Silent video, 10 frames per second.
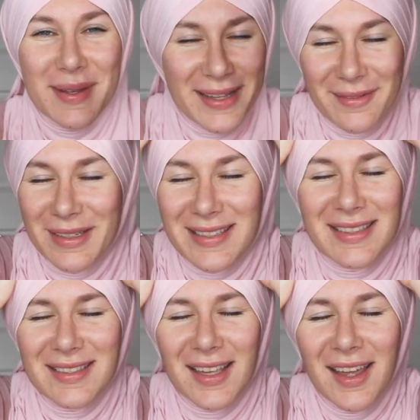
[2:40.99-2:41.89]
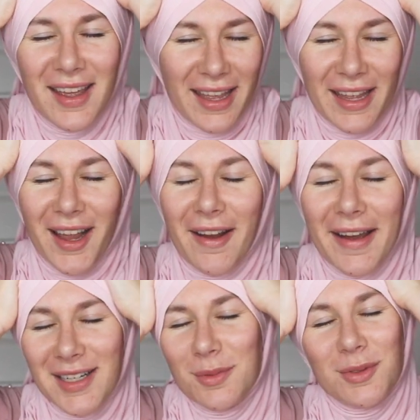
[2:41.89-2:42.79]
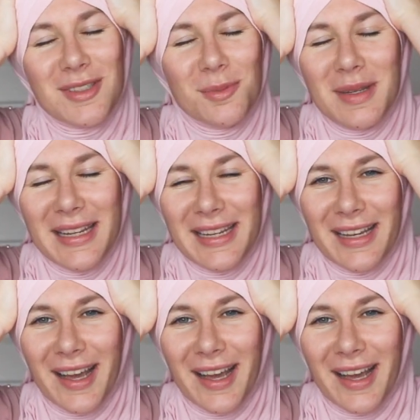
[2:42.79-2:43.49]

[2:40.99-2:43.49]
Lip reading: and it was just incredible to me.